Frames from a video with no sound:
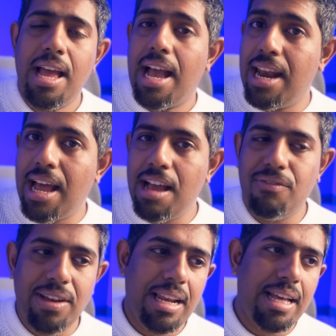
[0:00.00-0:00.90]
and I
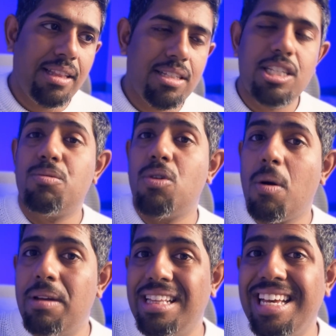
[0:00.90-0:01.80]
feel like this is
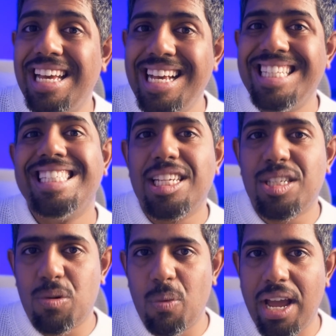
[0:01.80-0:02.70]
probably the easiest
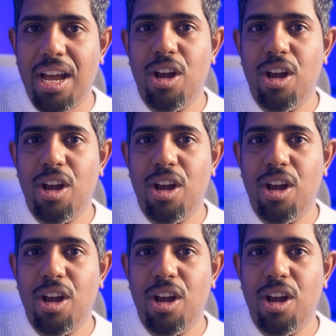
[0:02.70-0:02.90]
way